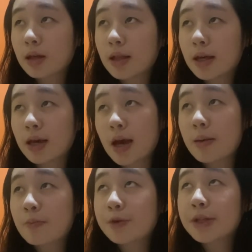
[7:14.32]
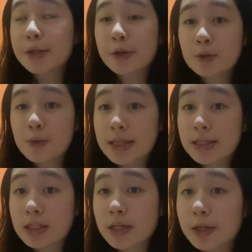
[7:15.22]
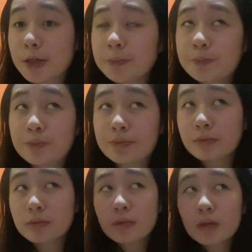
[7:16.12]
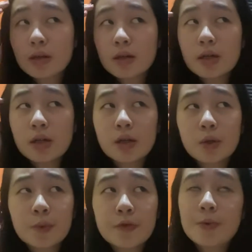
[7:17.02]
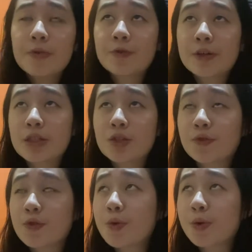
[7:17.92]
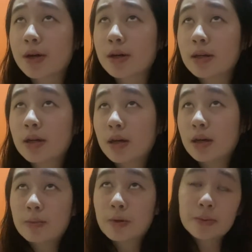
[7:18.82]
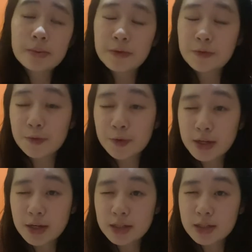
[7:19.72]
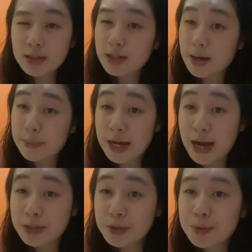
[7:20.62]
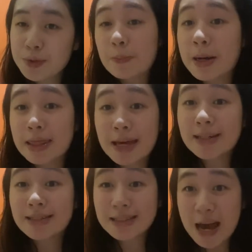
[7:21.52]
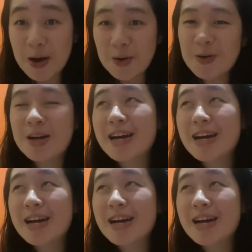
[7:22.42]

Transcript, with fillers: like i'm really close with this girl uh we've been friends for probably four years my high school but then now